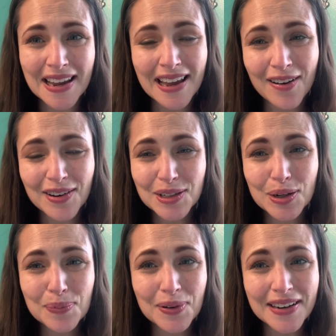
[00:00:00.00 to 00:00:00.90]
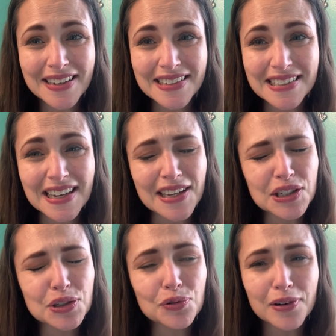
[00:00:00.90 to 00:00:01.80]
and October is
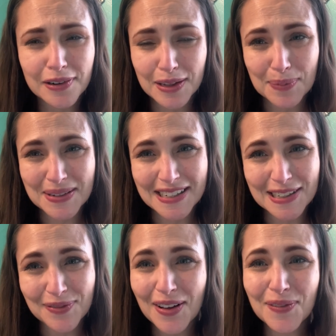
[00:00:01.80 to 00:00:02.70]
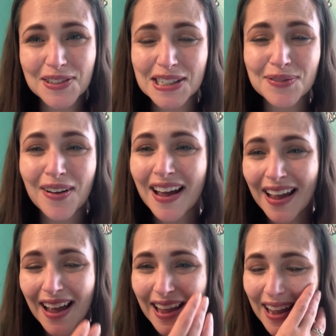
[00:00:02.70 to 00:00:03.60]
extraordinarily busy as well, which is why
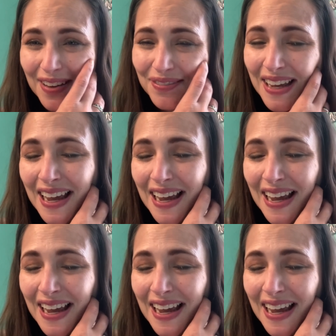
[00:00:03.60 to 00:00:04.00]
I am